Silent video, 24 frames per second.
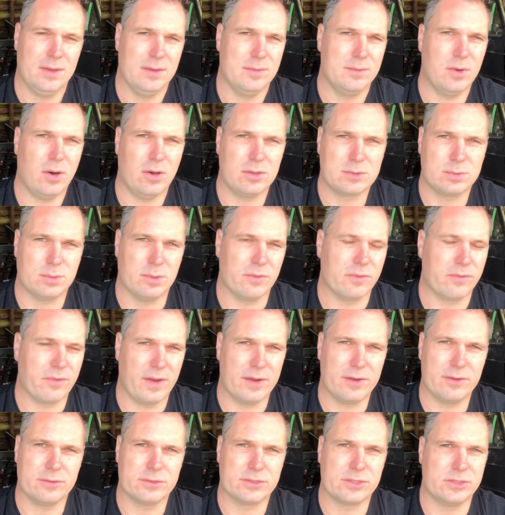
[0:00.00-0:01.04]
multiple
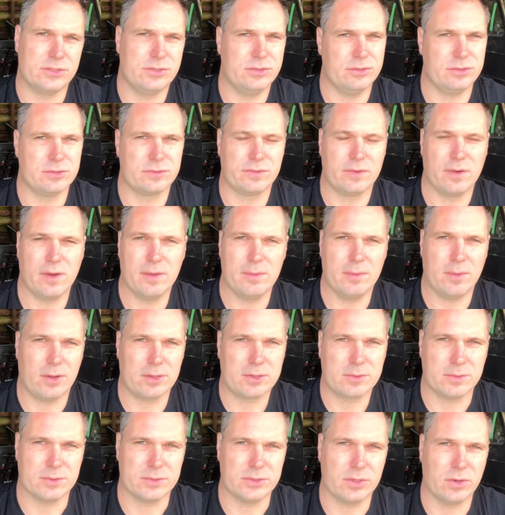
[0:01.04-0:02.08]
fenders to choose from,
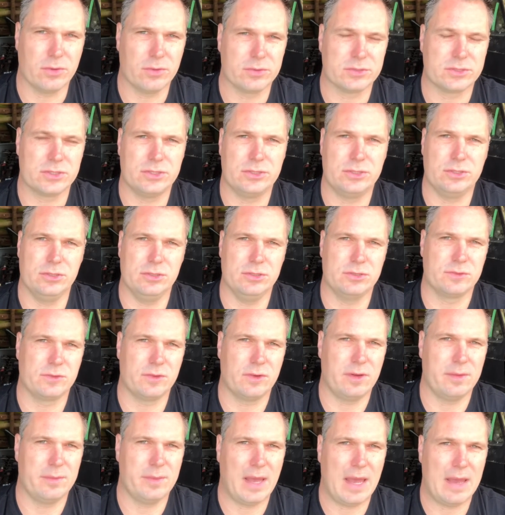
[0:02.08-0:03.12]
multiple doors to choose from.